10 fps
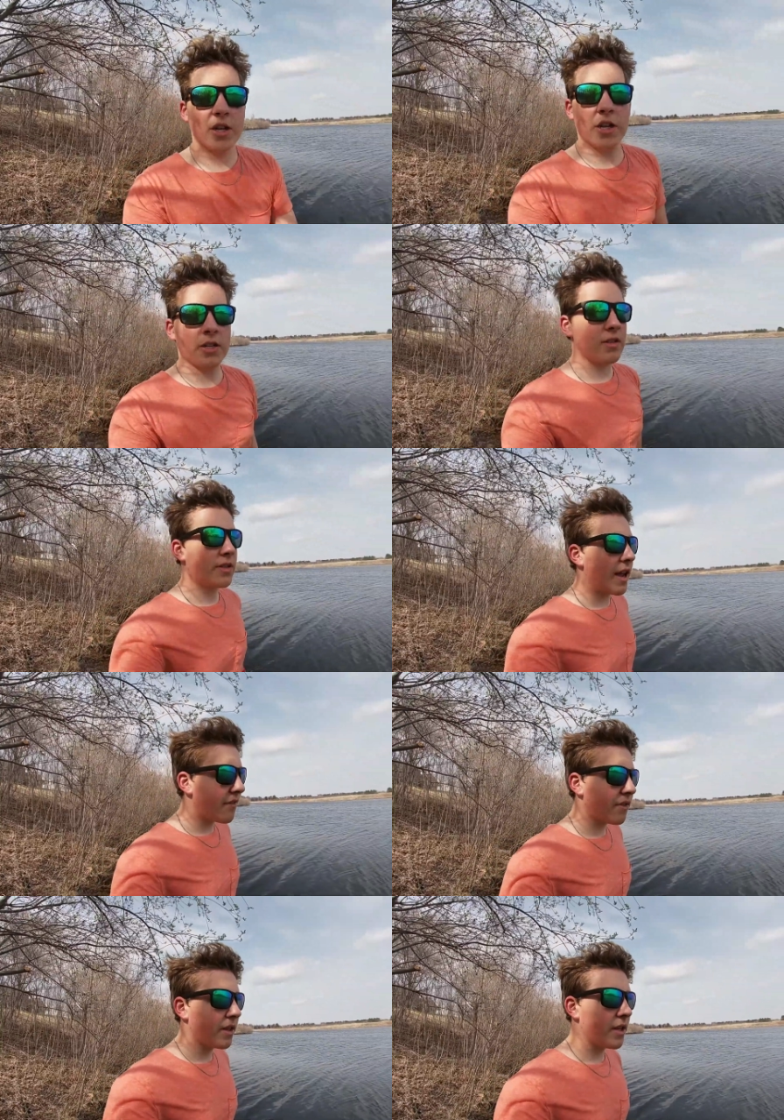It is
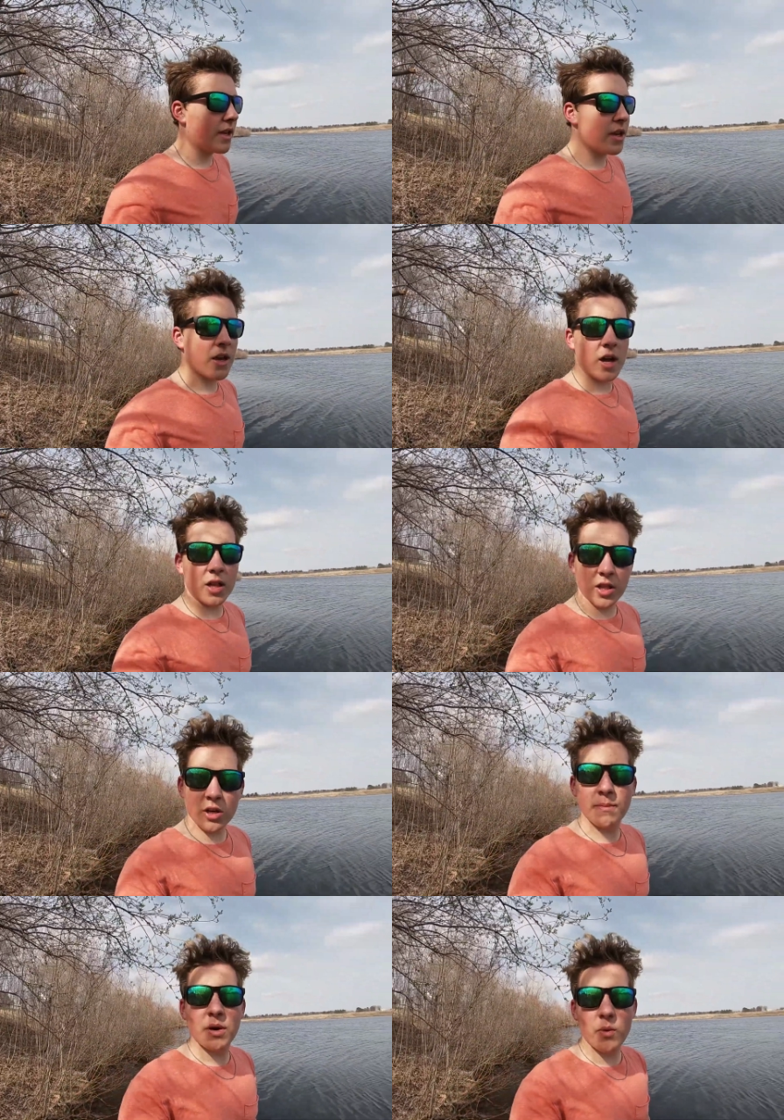definitely a
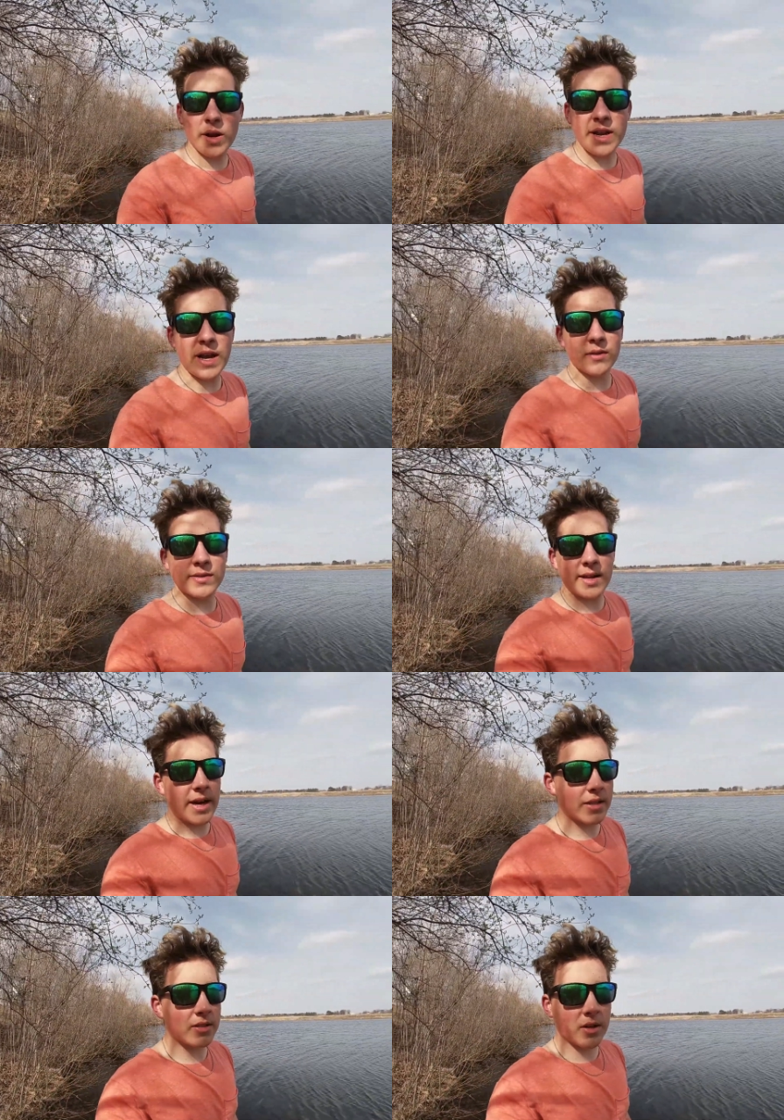little bit windy outside,